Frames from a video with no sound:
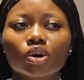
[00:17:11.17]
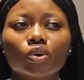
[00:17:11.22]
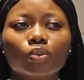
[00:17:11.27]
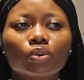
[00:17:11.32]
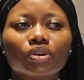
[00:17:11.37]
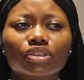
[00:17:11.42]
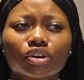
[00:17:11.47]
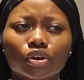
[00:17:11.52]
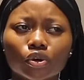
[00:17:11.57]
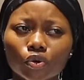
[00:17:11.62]

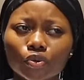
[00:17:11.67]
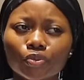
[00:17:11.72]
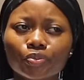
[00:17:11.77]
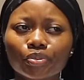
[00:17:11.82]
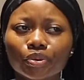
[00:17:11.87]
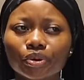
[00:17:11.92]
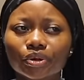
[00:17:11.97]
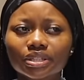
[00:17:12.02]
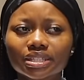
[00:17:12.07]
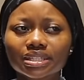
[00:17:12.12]
with Clean
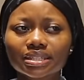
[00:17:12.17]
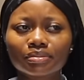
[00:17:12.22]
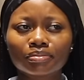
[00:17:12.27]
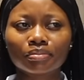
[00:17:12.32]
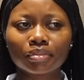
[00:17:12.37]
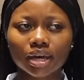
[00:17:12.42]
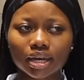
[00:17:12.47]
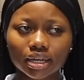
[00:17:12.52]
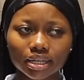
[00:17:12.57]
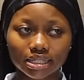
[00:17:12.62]
Books
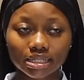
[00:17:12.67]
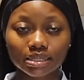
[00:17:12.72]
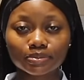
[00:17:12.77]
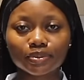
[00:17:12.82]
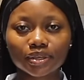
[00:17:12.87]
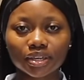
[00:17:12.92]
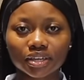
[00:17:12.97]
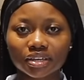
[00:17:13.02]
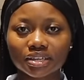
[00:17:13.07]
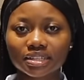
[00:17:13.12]
mugs,
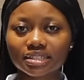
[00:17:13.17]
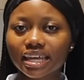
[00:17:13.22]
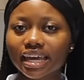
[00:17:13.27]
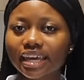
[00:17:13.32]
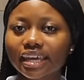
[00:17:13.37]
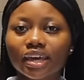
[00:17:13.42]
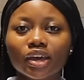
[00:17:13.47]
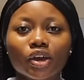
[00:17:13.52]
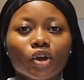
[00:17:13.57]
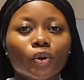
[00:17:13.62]
because like,